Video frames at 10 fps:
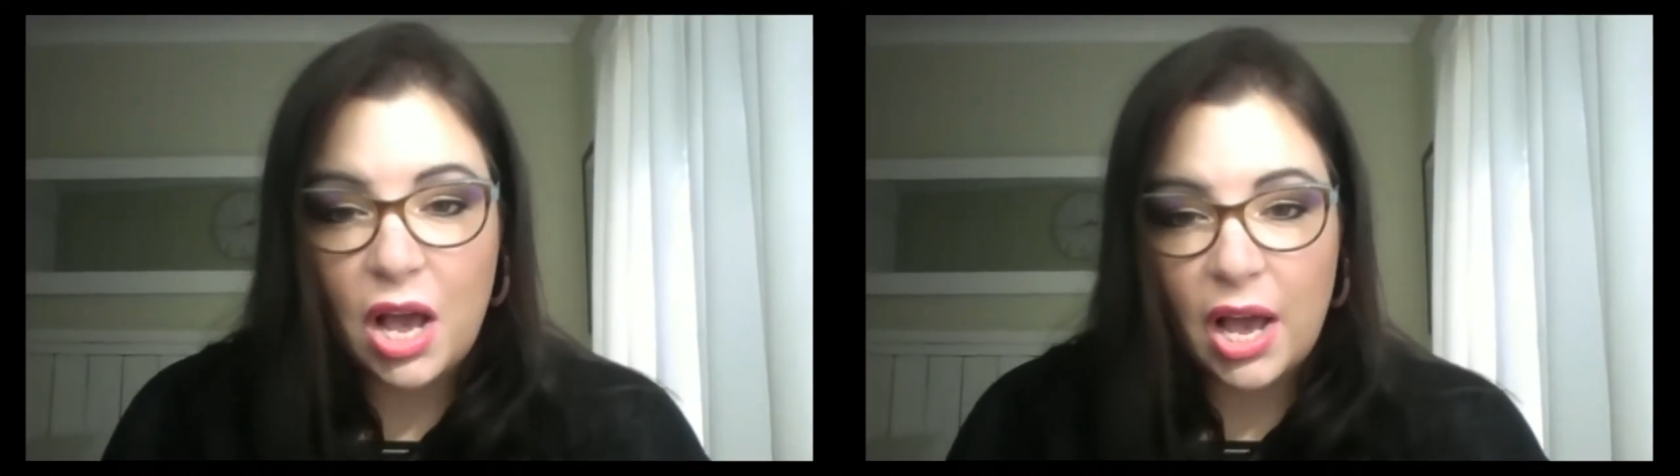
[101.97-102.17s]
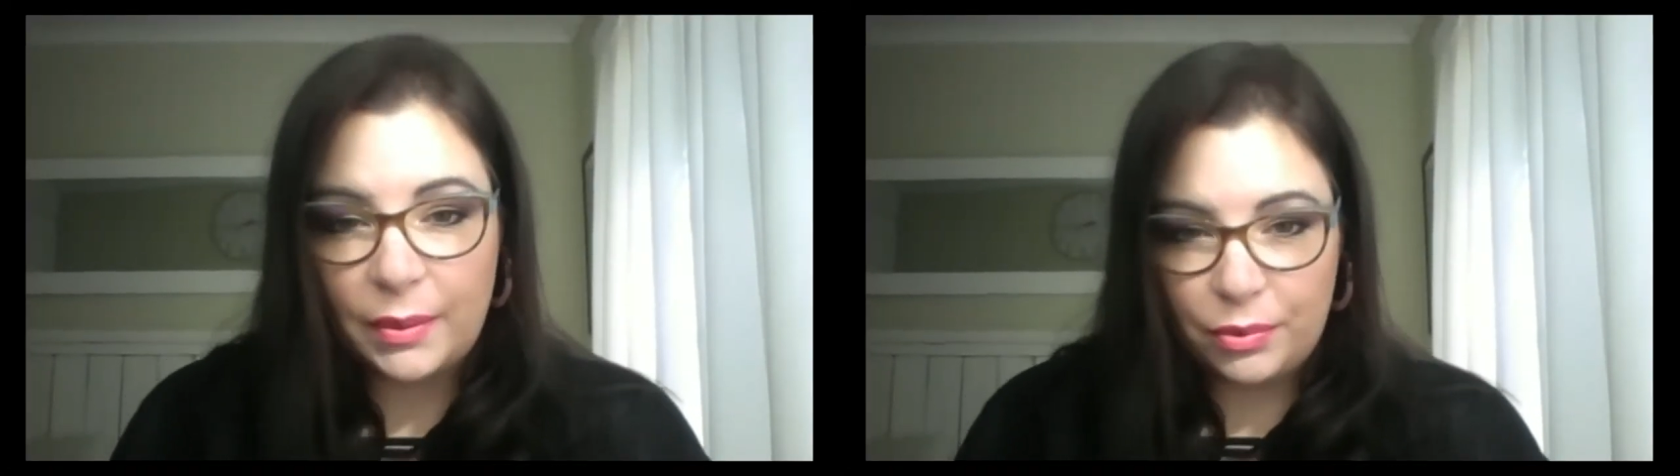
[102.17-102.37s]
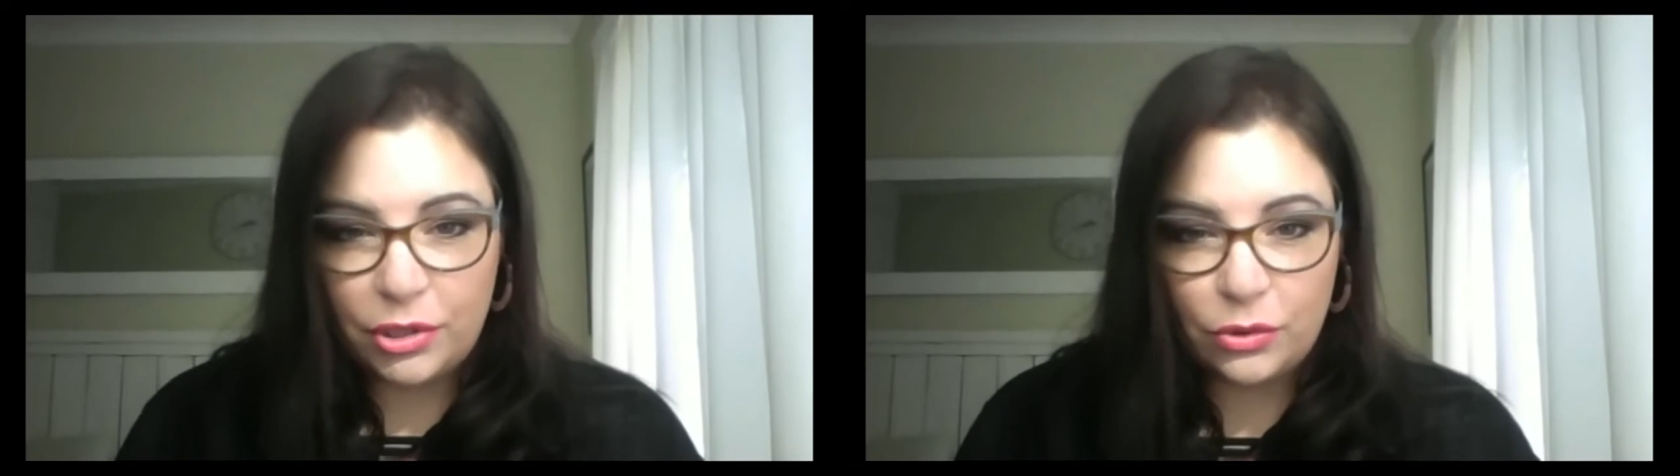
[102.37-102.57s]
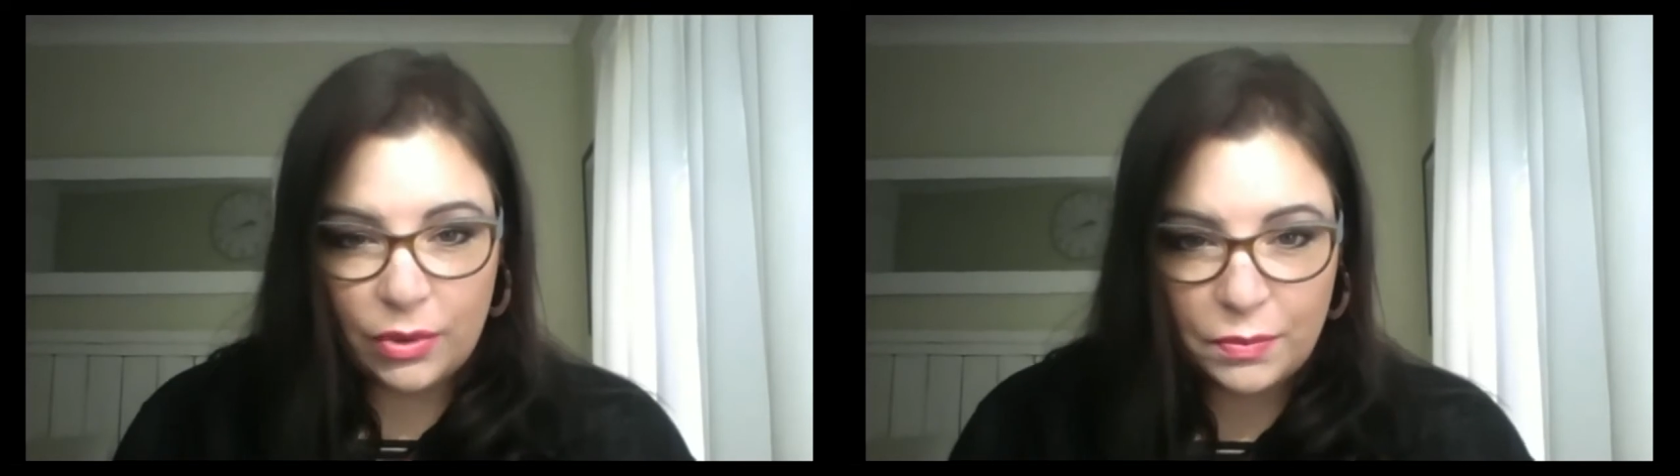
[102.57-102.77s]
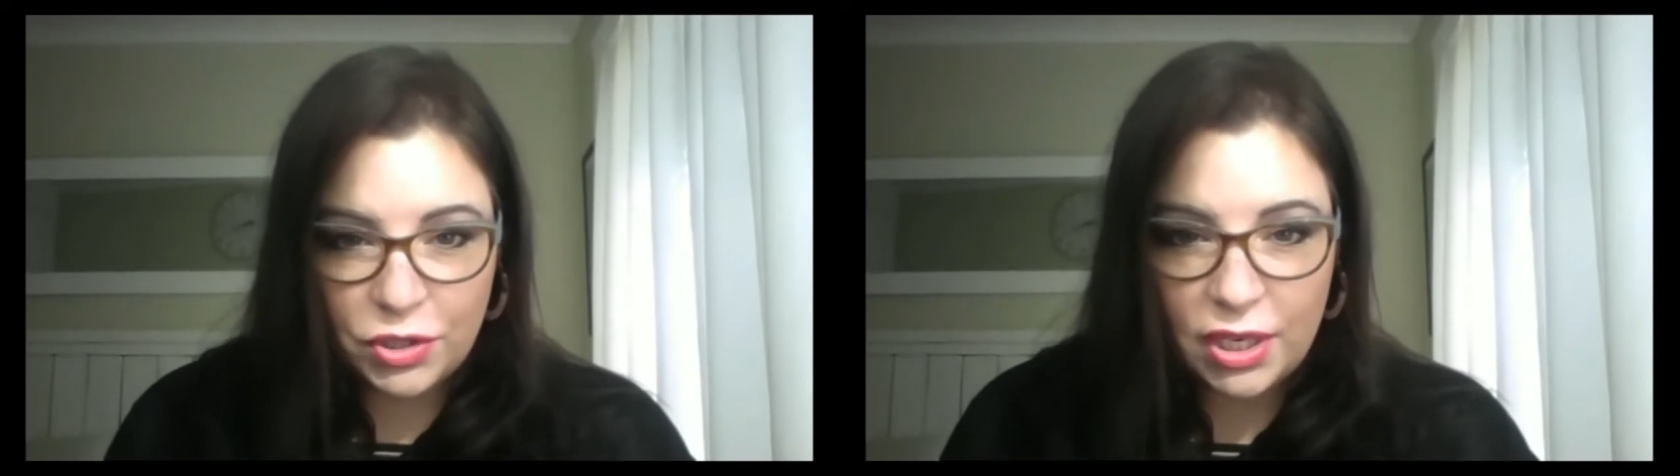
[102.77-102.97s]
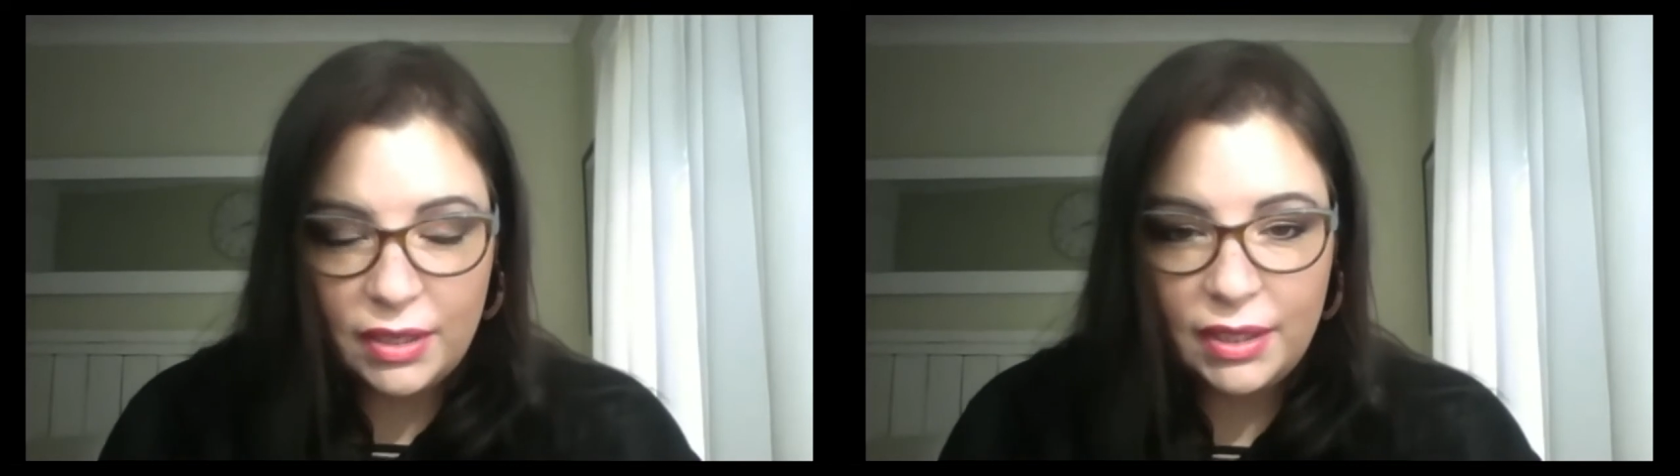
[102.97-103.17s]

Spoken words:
high prescription.